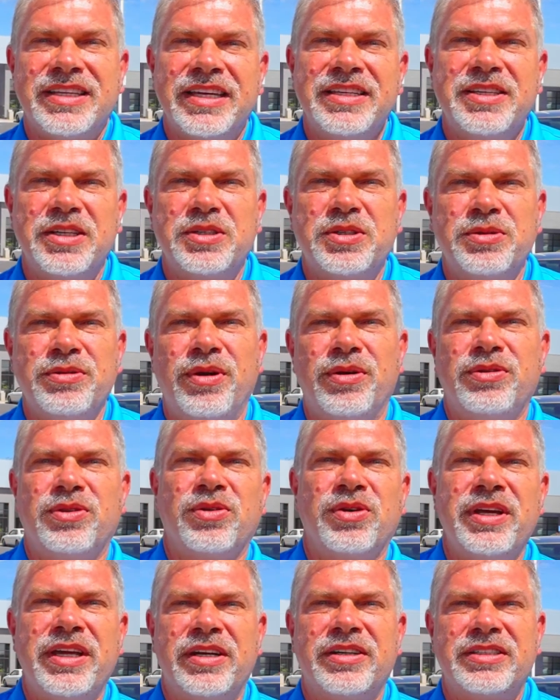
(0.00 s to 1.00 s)
Exit
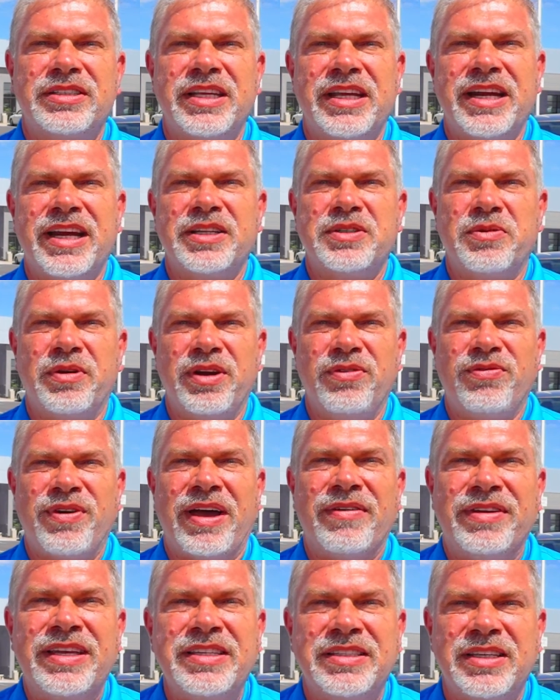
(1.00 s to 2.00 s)
203, Interstate
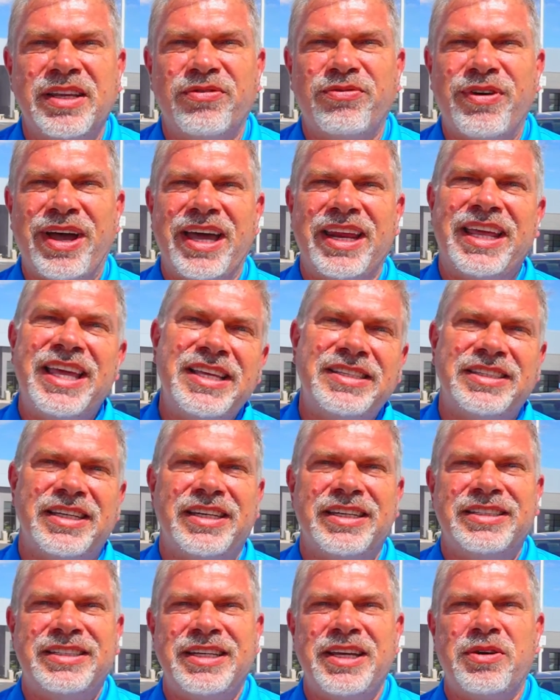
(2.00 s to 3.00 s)
I-25, easy to find, easy
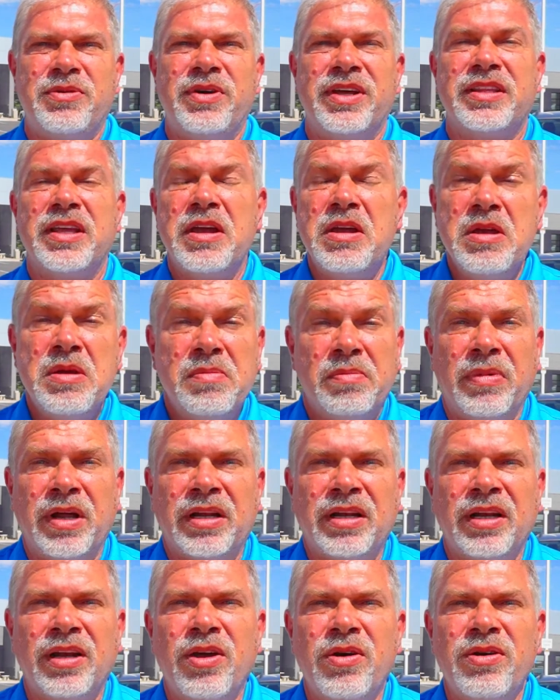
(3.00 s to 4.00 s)
to deal with.
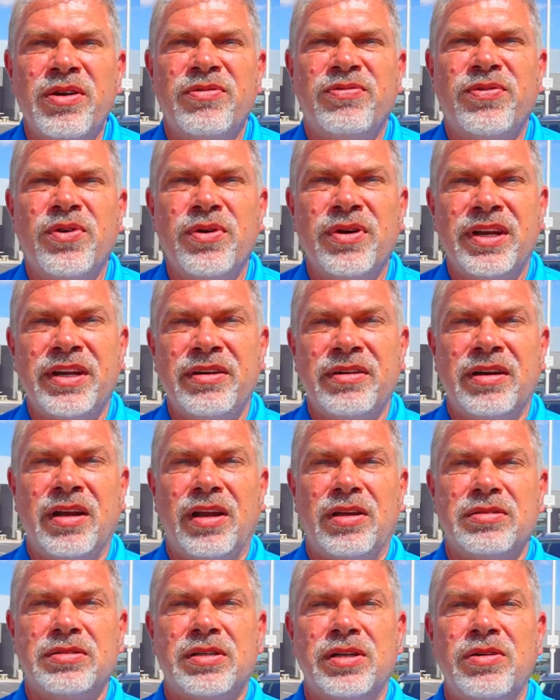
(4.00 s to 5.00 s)
Melloy Ford here in
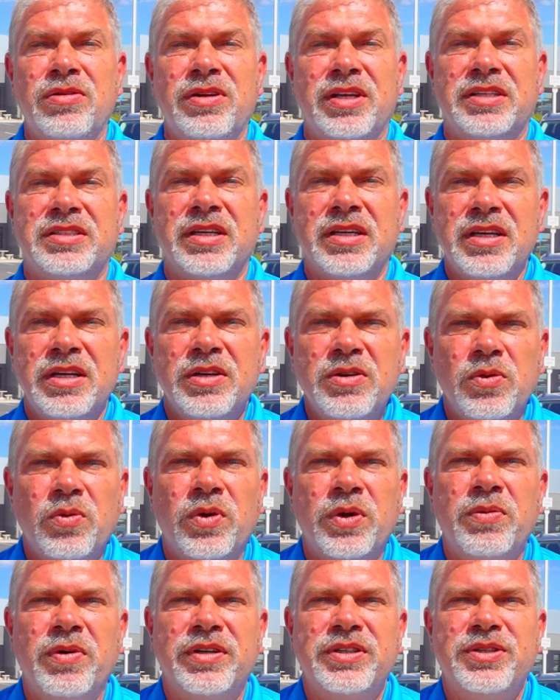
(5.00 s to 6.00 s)
Los Lunas.
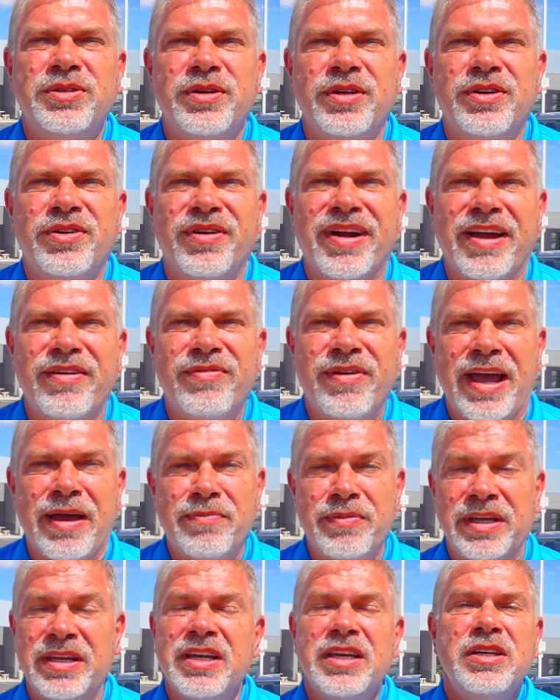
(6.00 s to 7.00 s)
We want you to drive
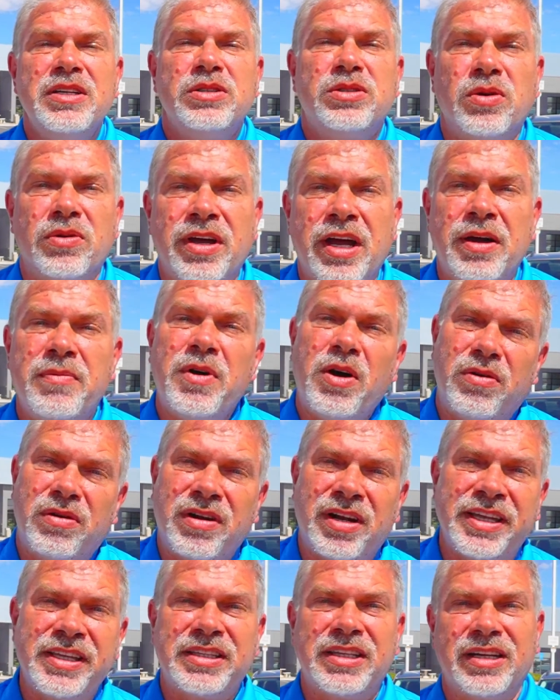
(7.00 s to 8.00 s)
happy. So come on,
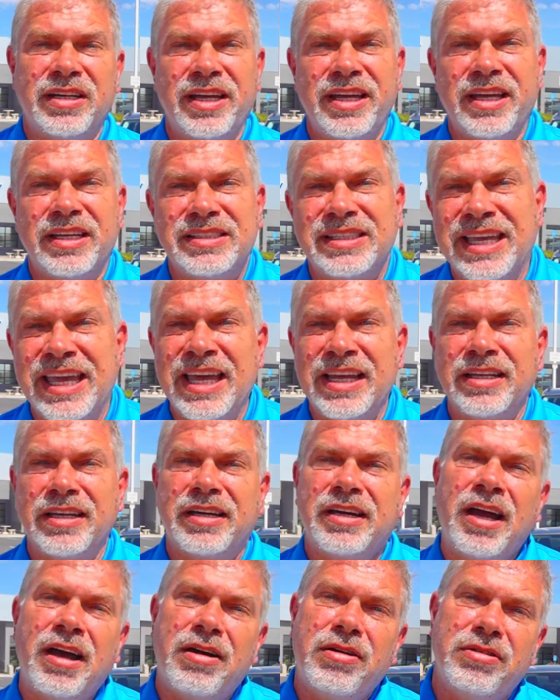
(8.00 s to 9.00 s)
click the link, scan the
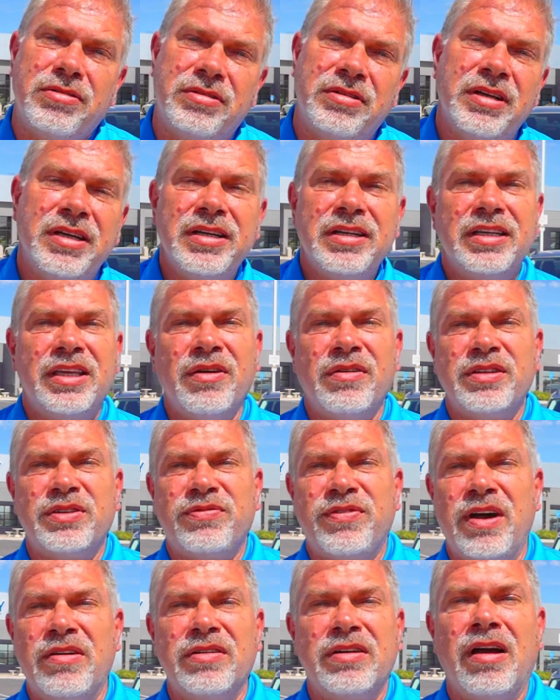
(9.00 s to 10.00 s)
code, give us a
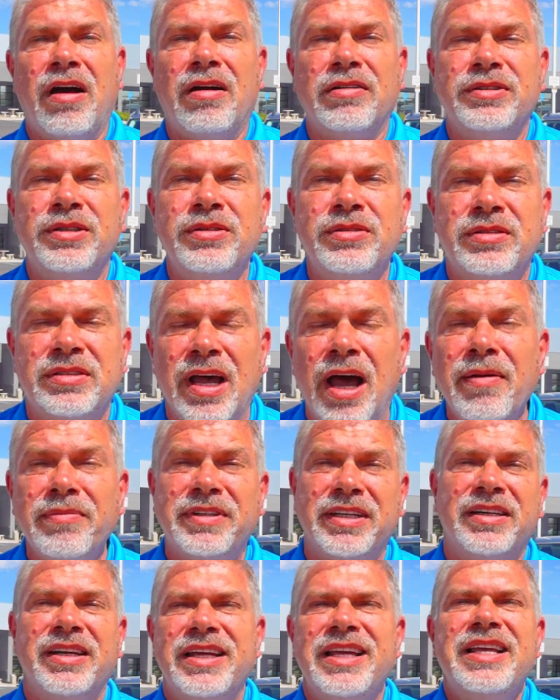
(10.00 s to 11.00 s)
phone call, do
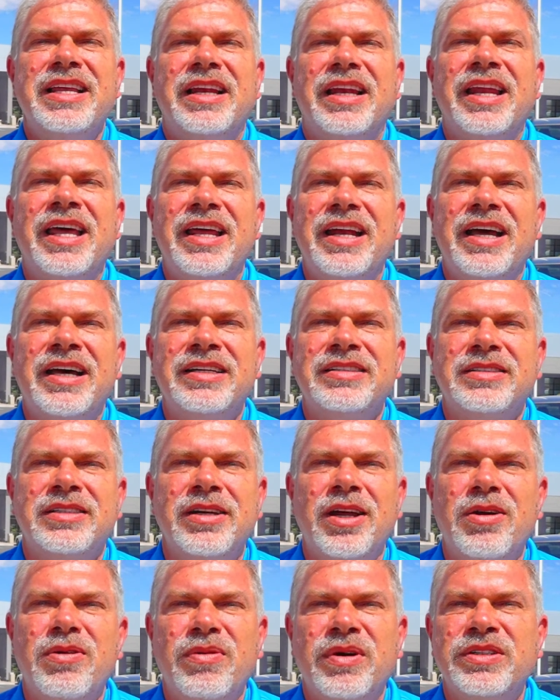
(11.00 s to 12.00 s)
something. Let us
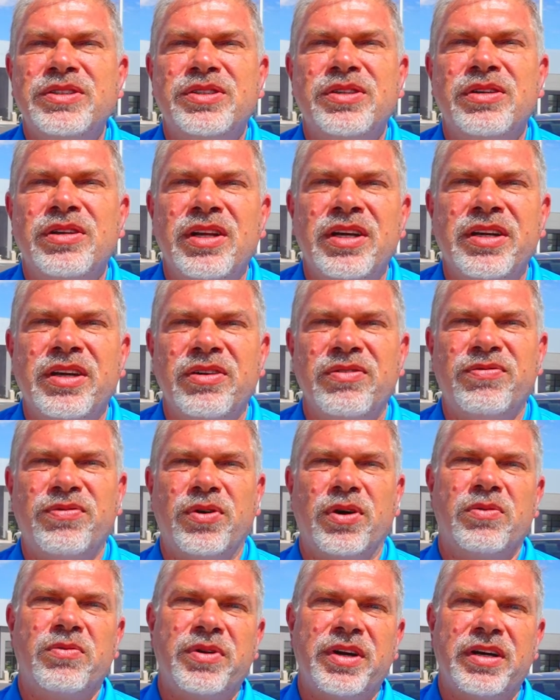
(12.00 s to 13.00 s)
know what you're looking
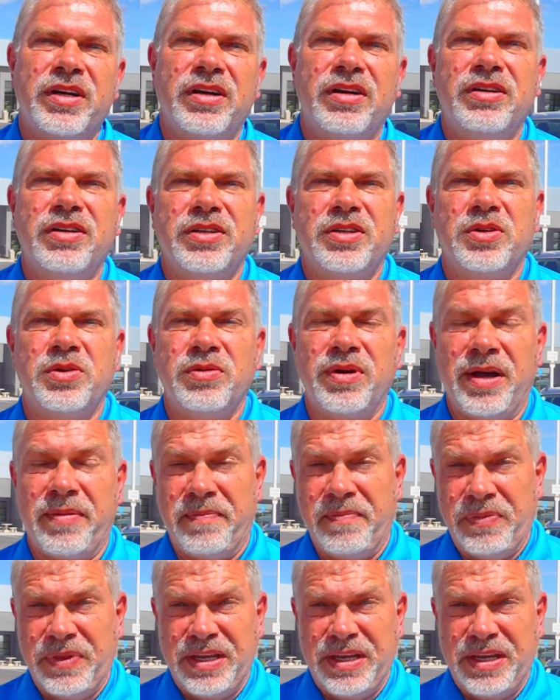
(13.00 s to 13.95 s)
for, and we're going to hook you up.